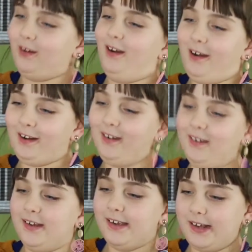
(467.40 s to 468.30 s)
her
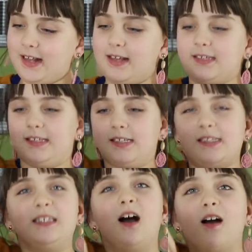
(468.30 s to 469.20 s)
is this
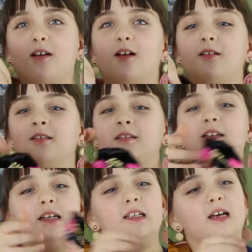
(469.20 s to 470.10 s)
tiara
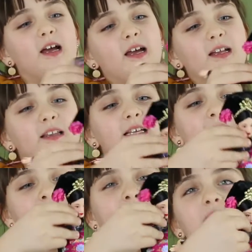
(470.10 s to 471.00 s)
and
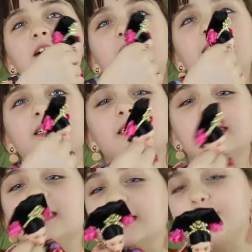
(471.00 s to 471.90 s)
the
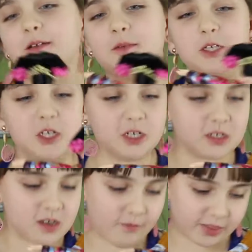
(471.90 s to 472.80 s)
earrings. That's pretty much
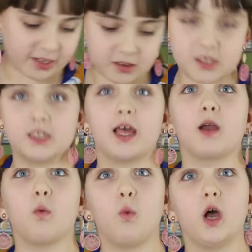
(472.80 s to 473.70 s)
it. Everything else is
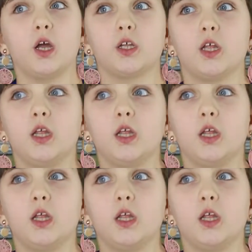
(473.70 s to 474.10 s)
like, what?